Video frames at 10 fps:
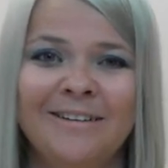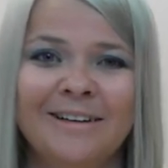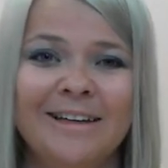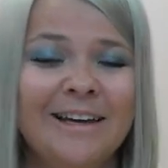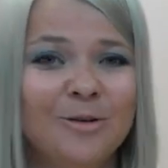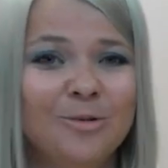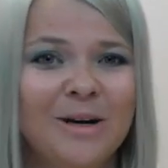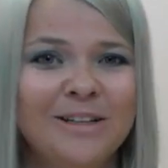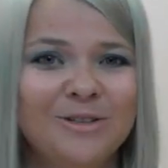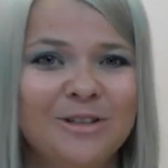Cannot
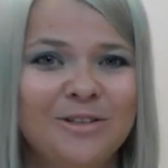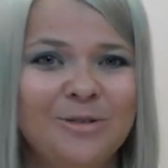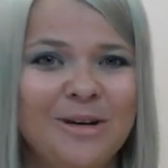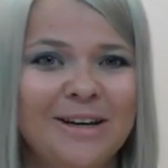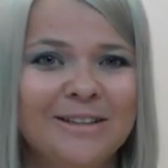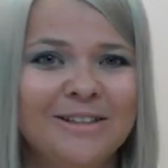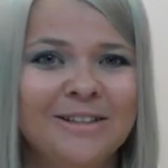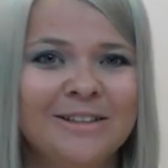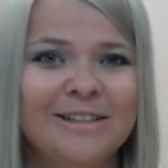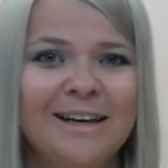wait to give you
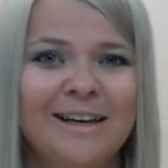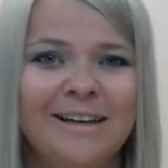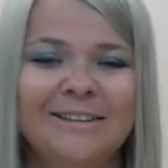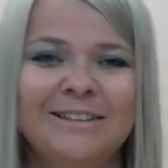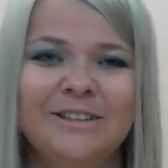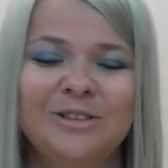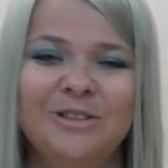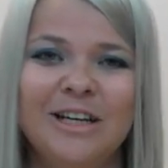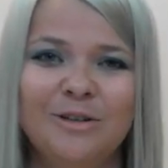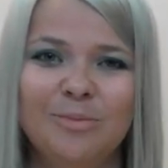answers and to
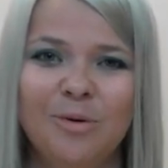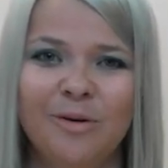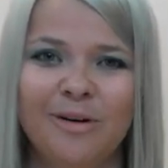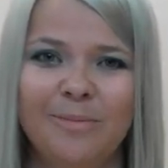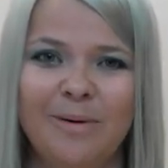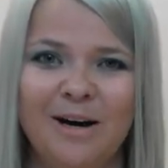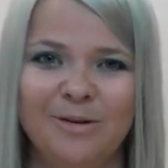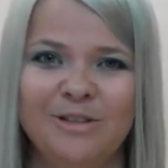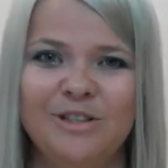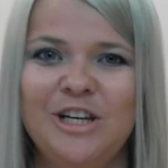tell you more
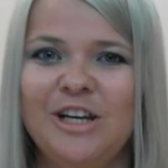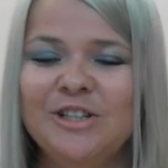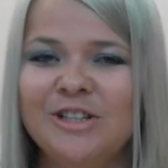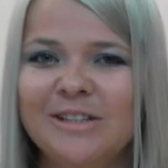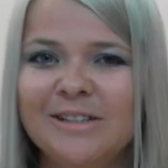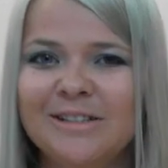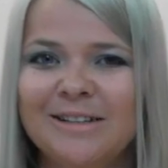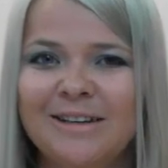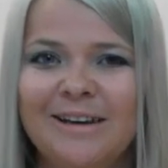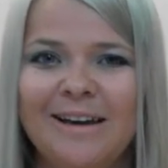about the changes
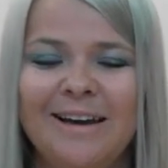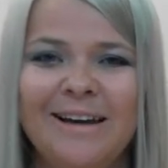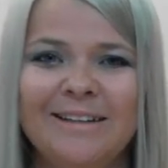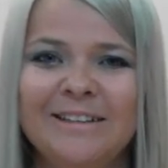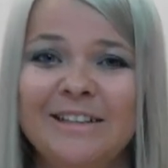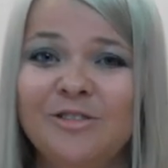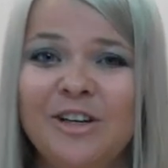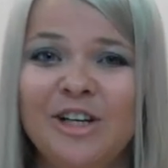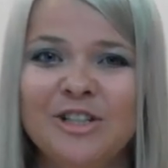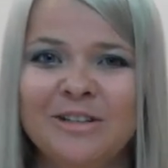and the
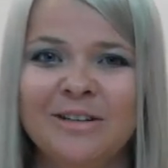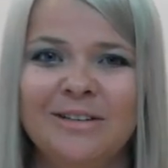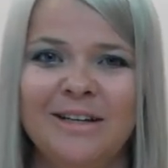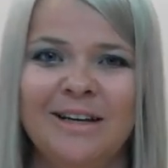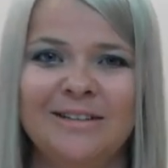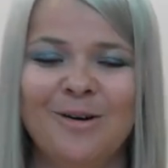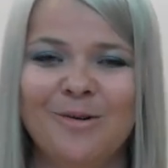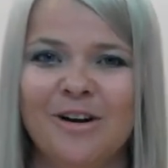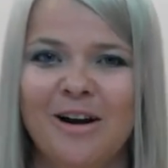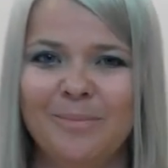innovation that
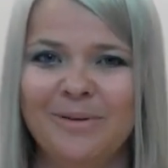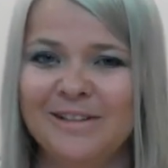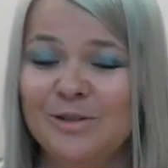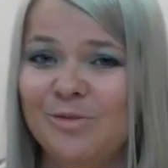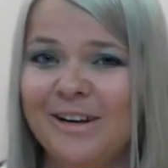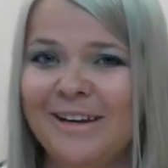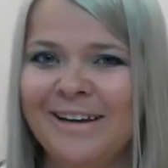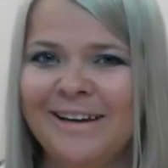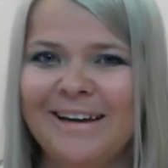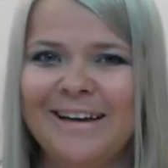our company is
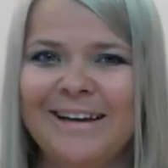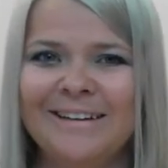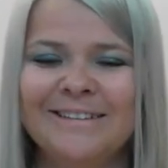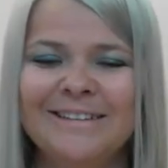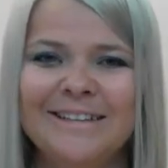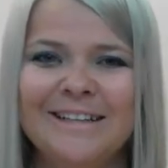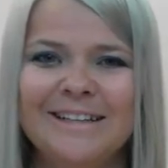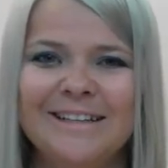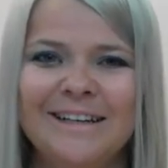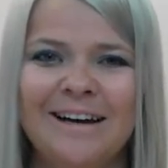bringing and
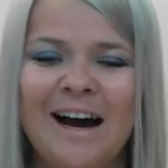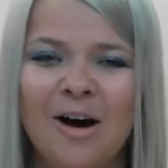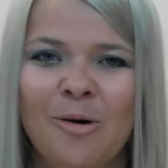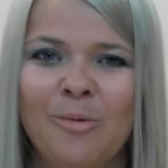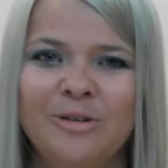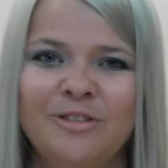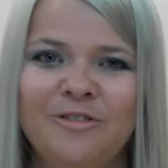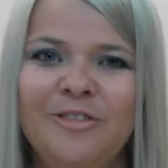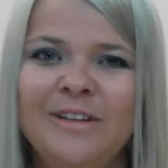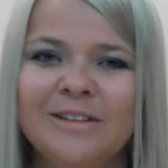how the
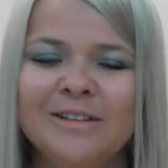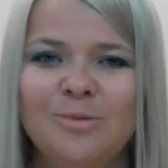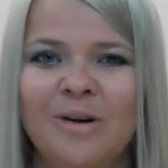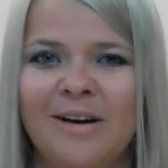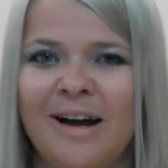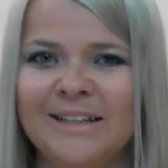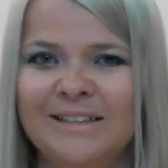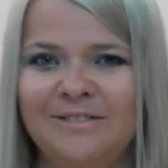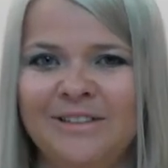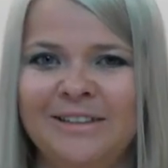fields we are
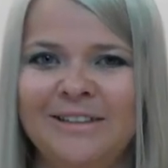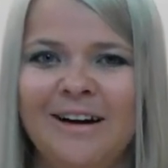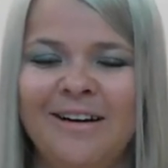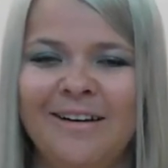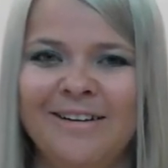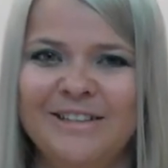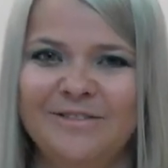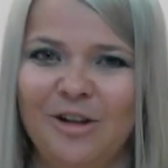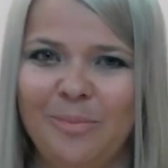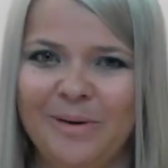active in are
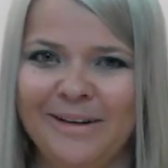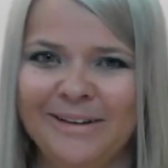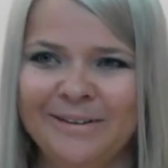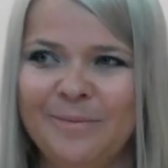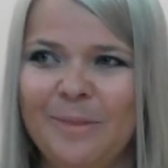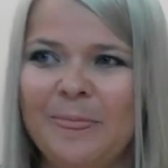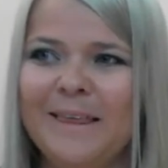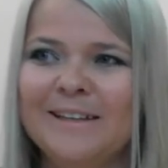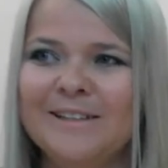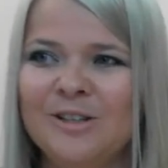developing.
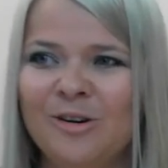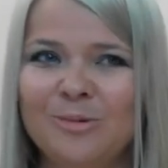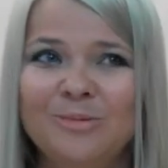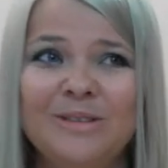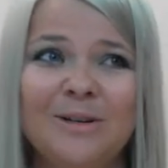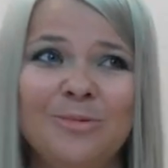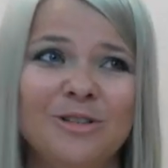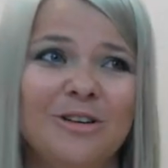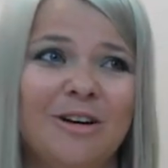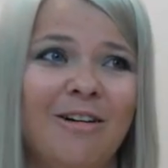So that
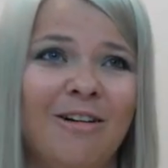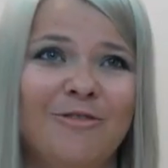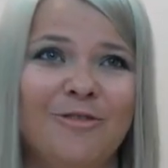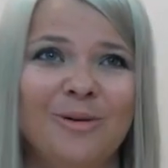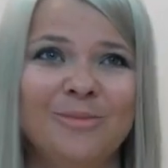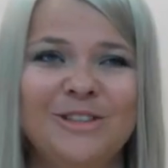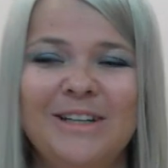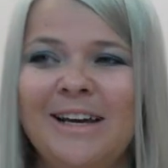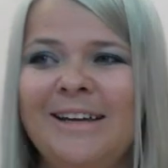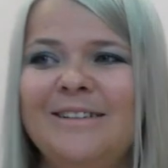was all from
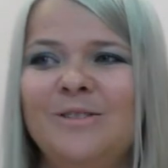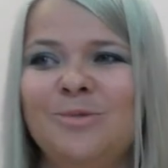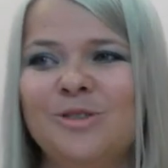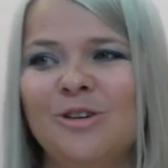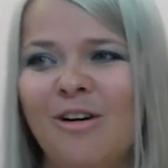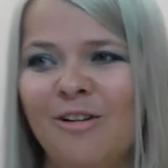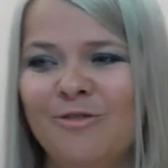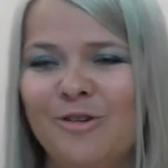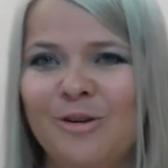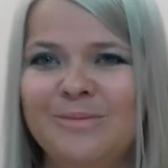today. That was all
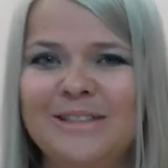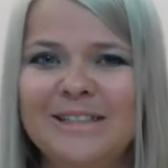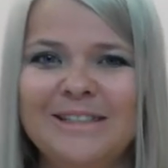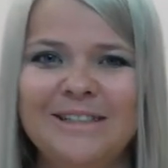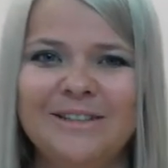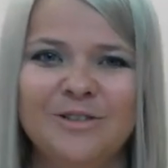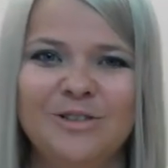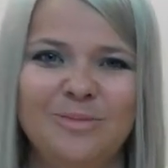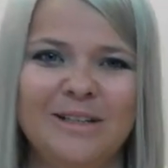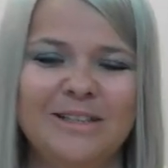from this year's
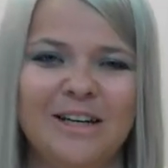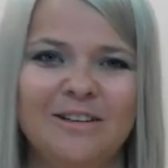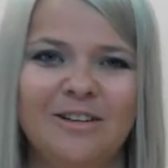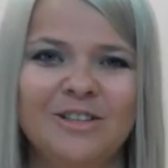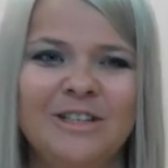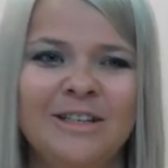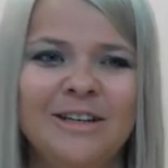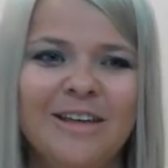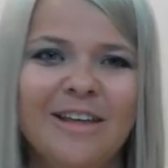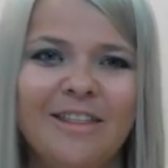Zoom Technology.